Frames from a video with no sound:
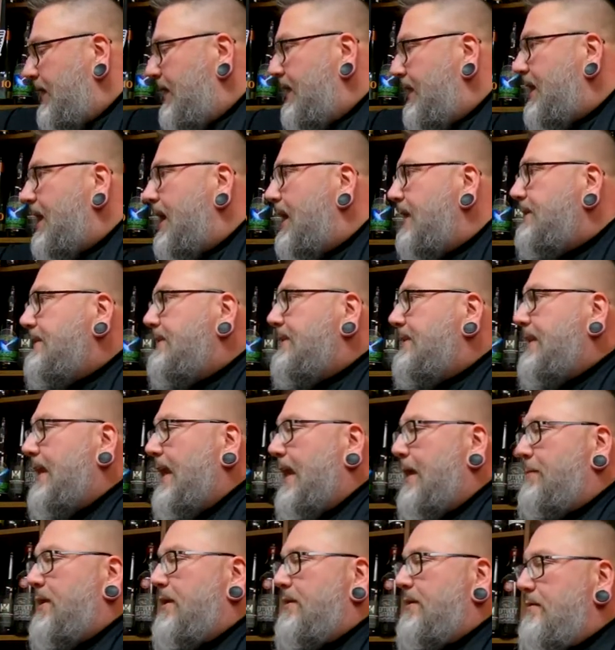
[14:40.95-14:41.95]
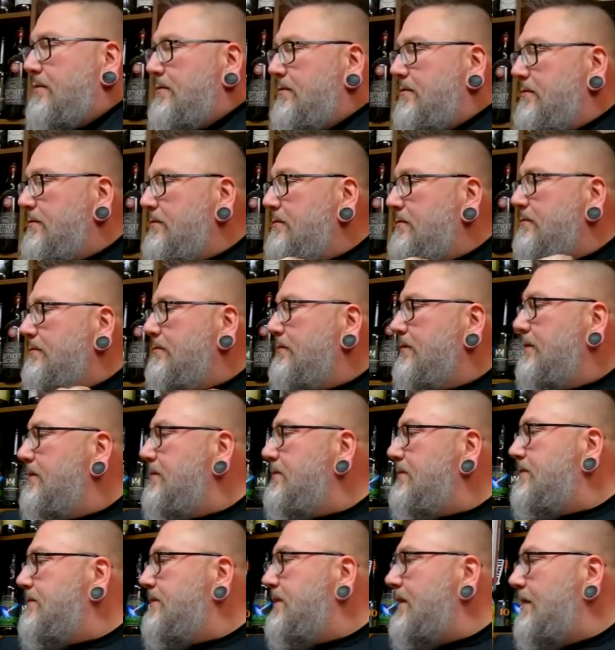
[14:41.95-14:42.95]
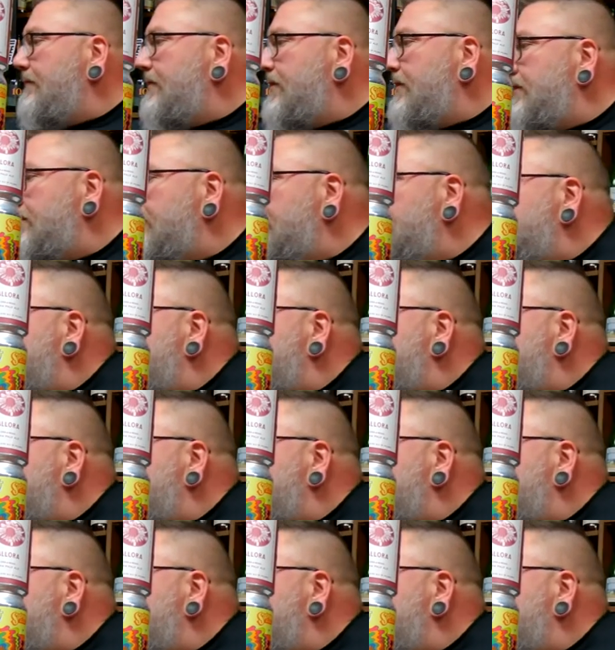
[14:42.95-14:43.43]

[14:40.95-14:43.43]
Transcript: God damn it, Steven.